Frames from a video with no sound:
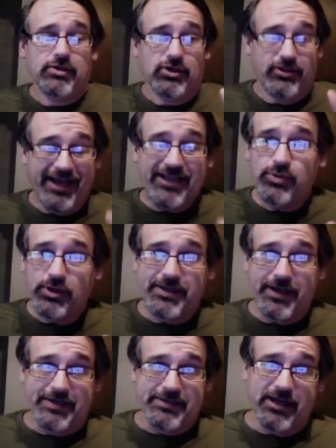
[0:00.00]
That's what it
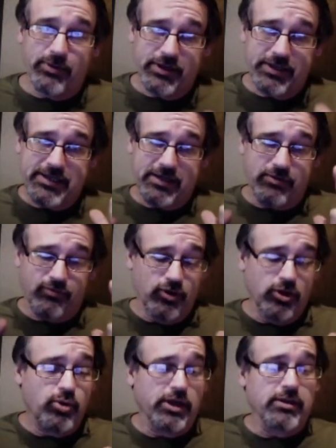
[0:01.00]
does. I want to take a real
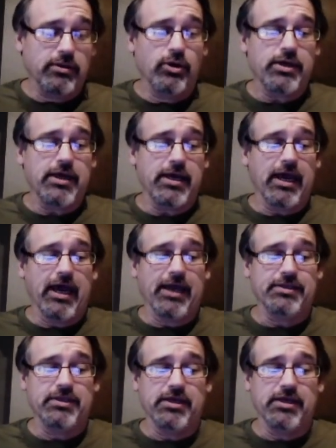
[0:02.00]
quick look at the